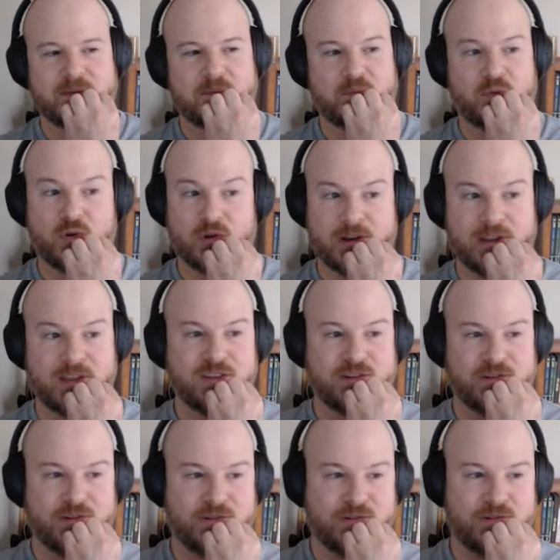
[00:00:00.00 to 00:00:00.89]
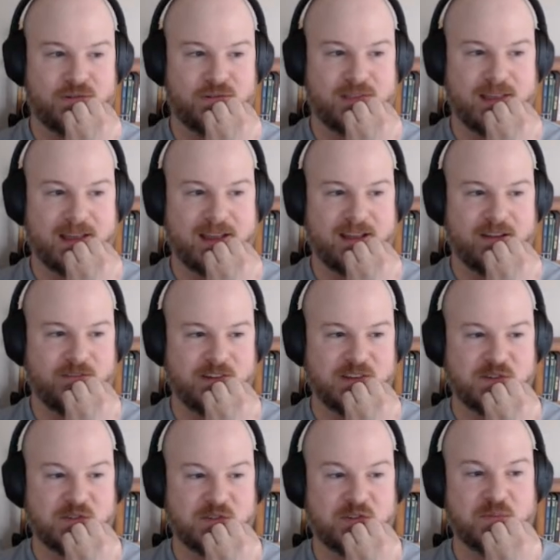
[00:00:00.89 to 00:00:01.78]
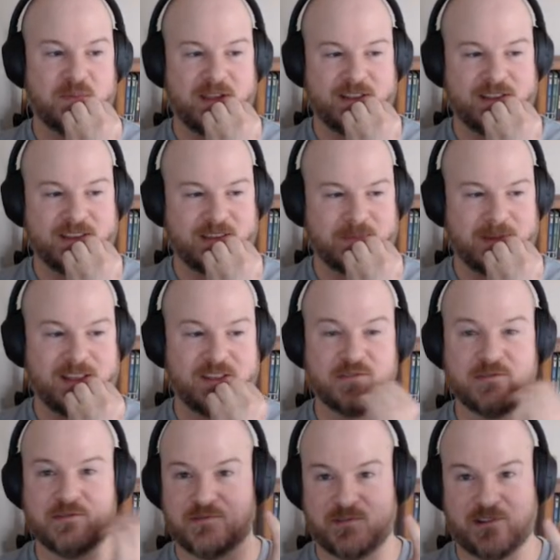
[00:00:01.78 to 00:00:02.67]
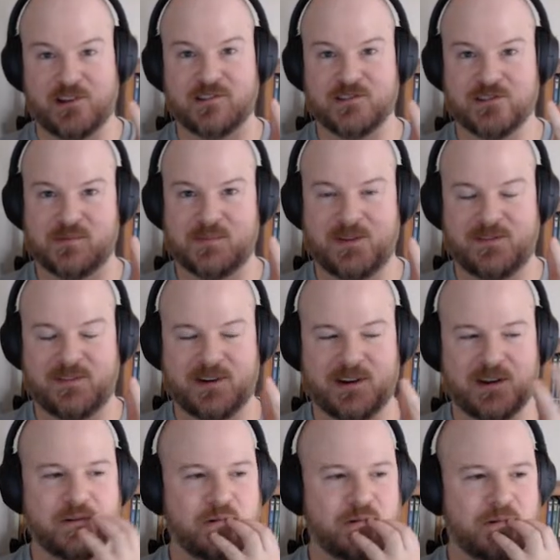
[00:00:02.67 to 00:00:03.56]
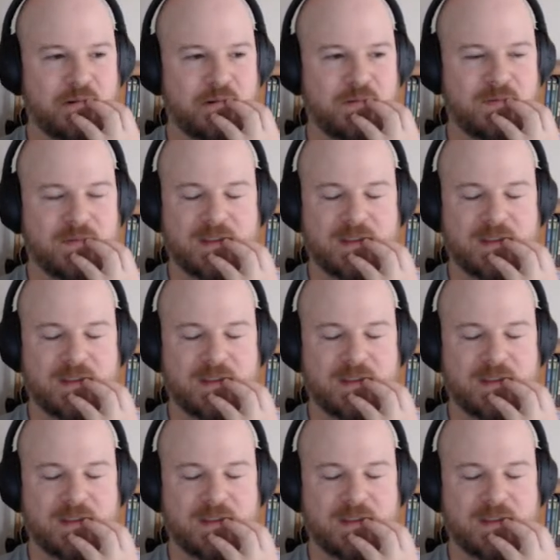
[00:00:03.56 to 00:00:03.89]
pointing to that, which could be another maze, which would also be very cool.